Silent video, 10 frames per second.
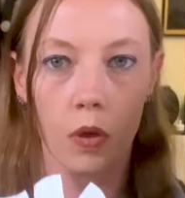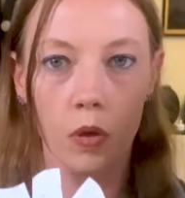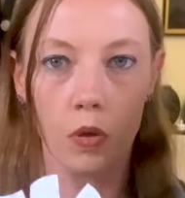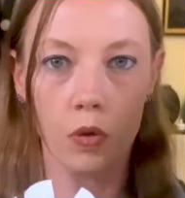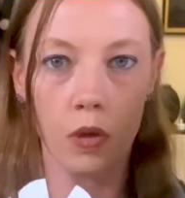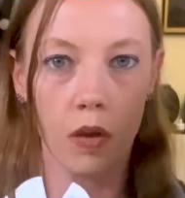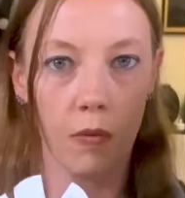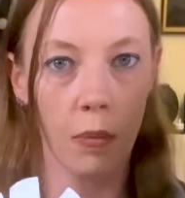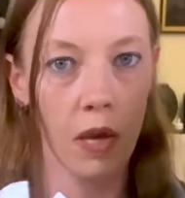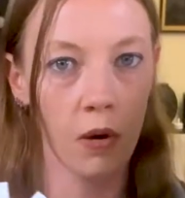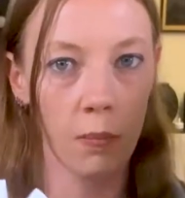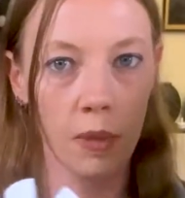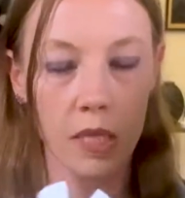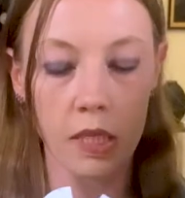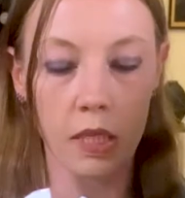You should have a pattern
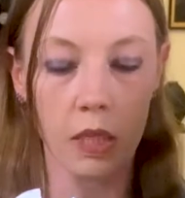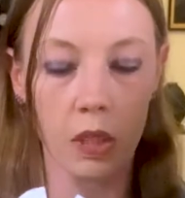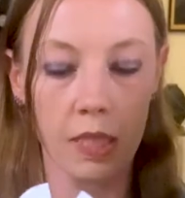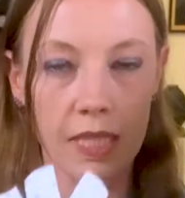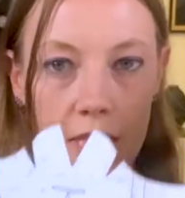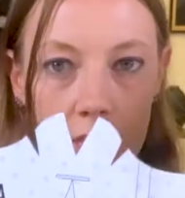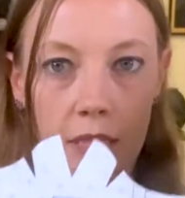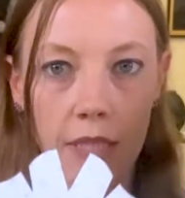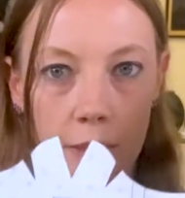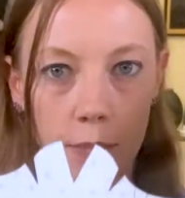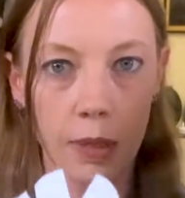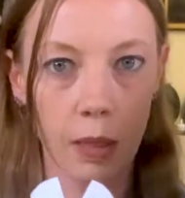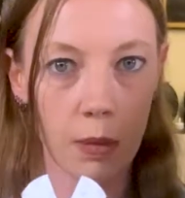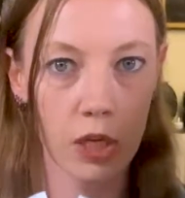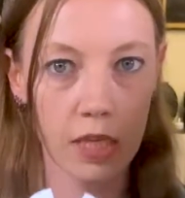piece that looks pretty
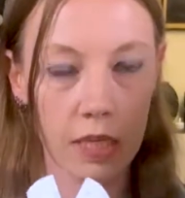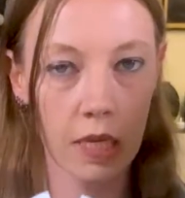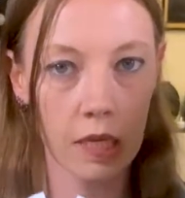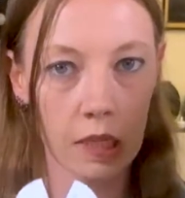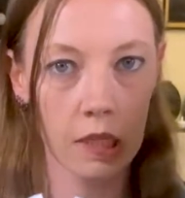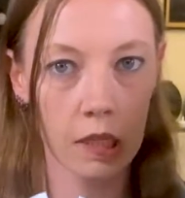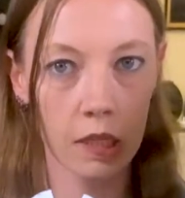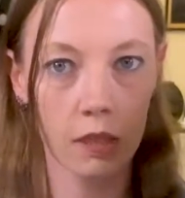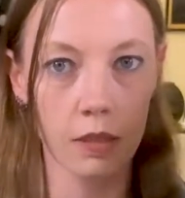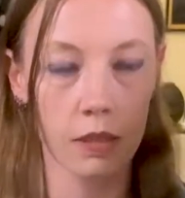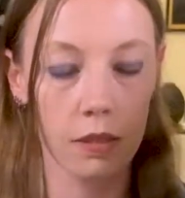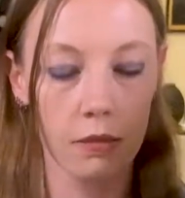much exactly like this.